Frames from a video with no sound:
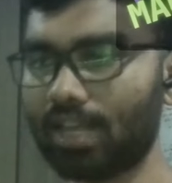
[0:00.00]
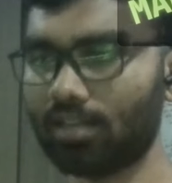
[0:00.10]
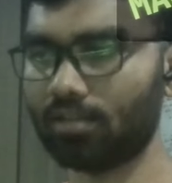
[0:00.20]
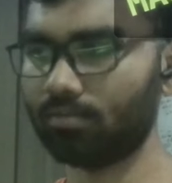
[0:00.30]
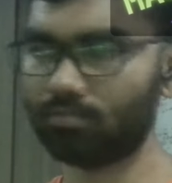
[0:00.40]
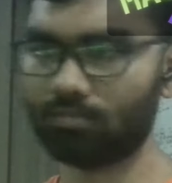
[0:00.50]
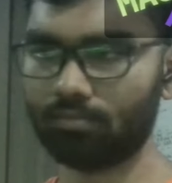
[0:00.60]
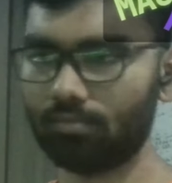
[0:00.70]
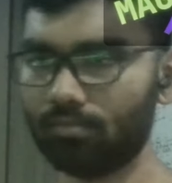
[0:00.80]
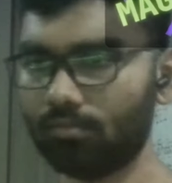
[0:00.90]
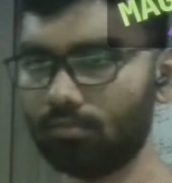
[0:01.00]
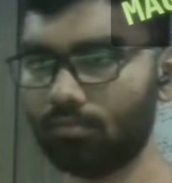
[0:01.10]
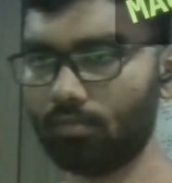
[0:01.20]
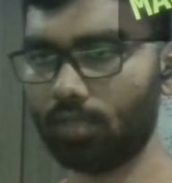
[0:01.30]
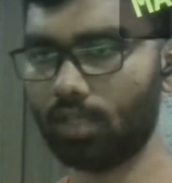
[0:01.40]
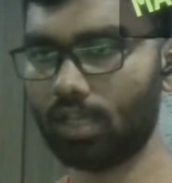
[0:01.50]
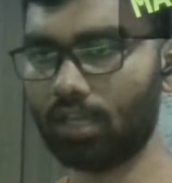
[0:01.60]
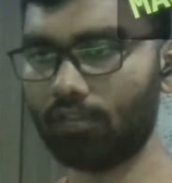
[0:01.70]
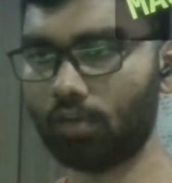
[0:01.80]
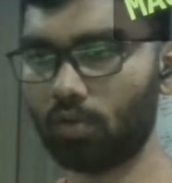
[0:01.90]
that. And
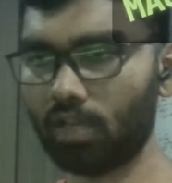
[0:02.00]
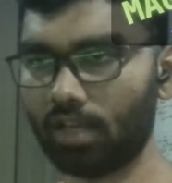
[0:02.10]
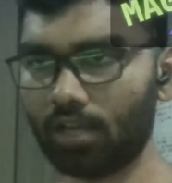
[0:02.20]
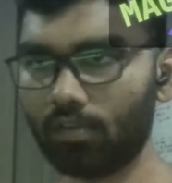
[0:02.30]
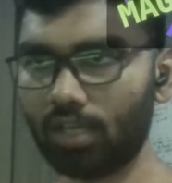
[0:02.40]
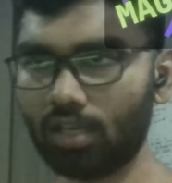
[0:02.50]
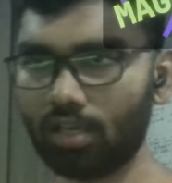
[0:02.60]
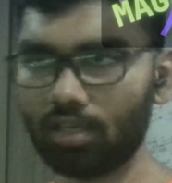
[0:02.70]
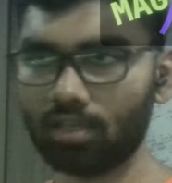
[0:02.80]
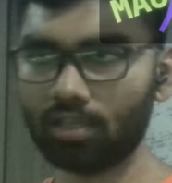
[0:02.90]
if I do an RVA,